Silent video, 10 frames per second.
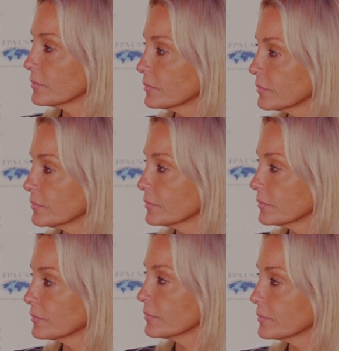
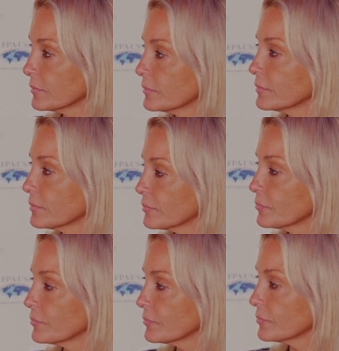
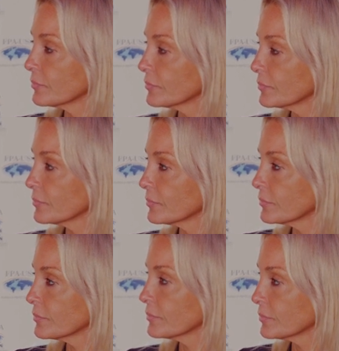
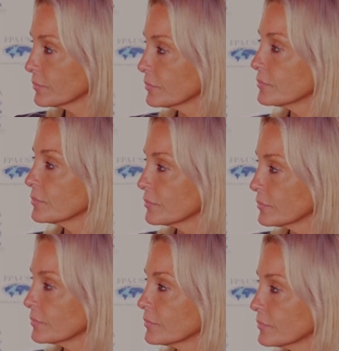
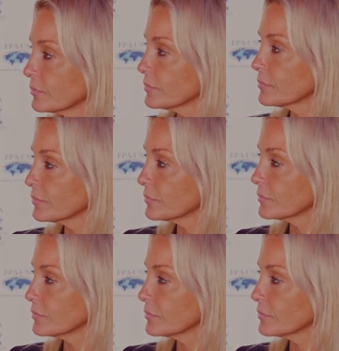[no speech]